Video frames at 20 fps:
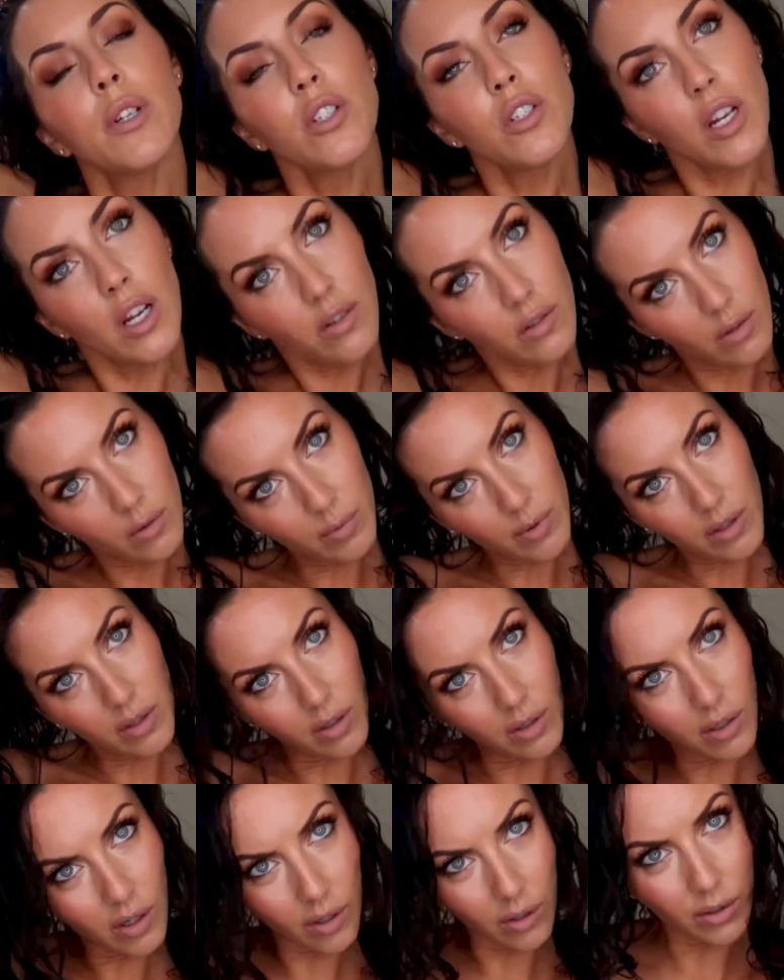gentle with your
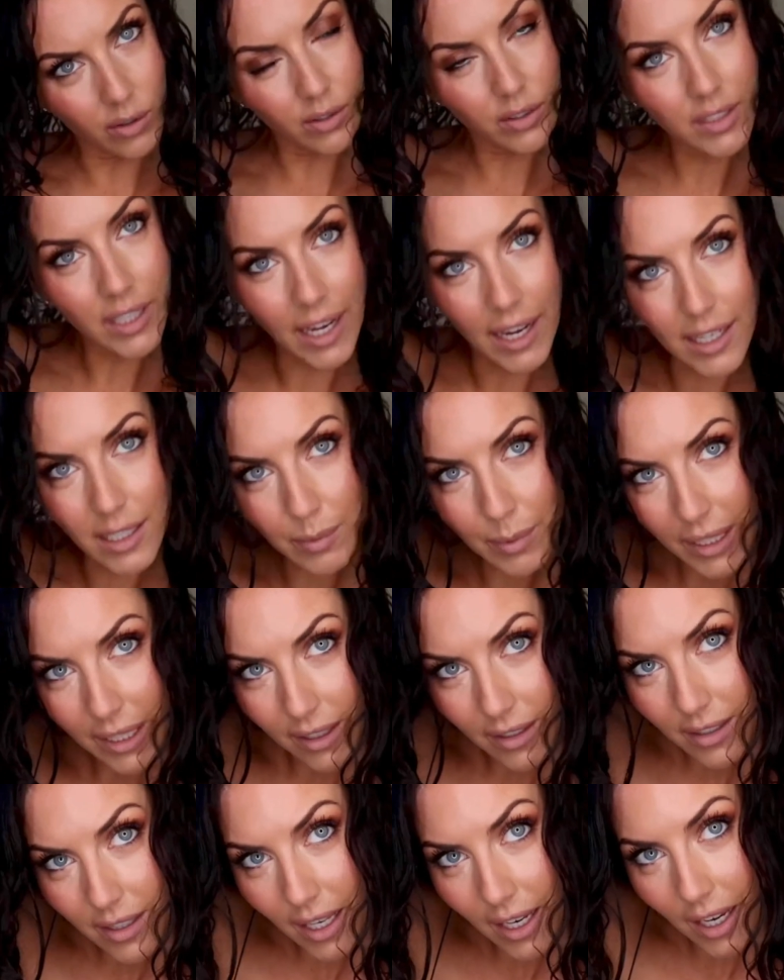curls, guys,
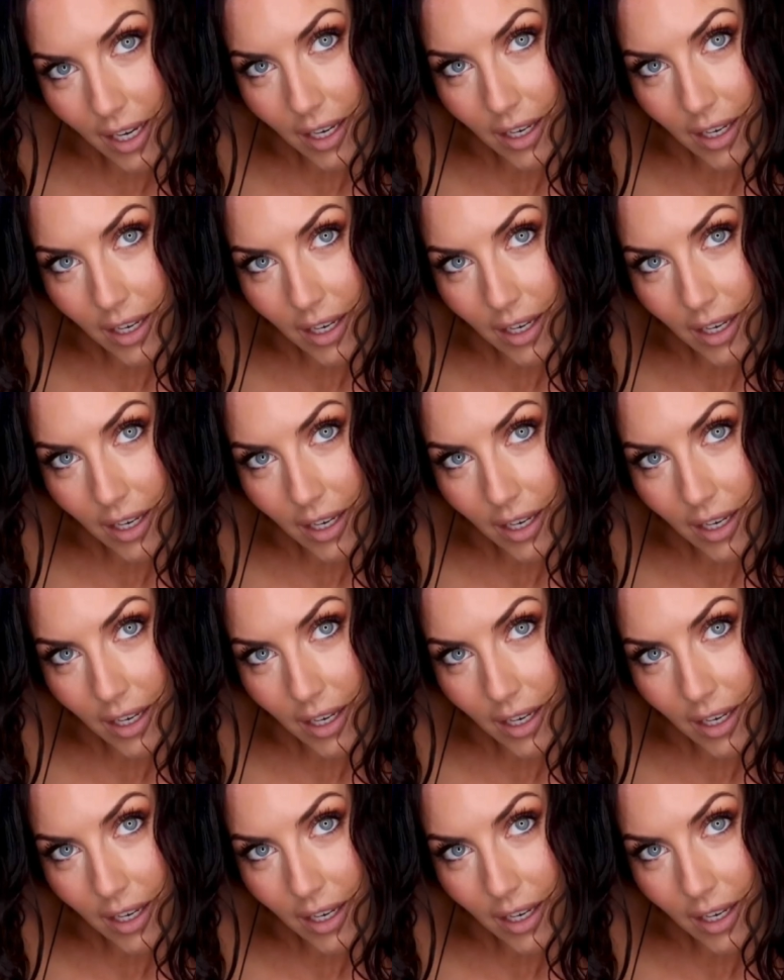because they're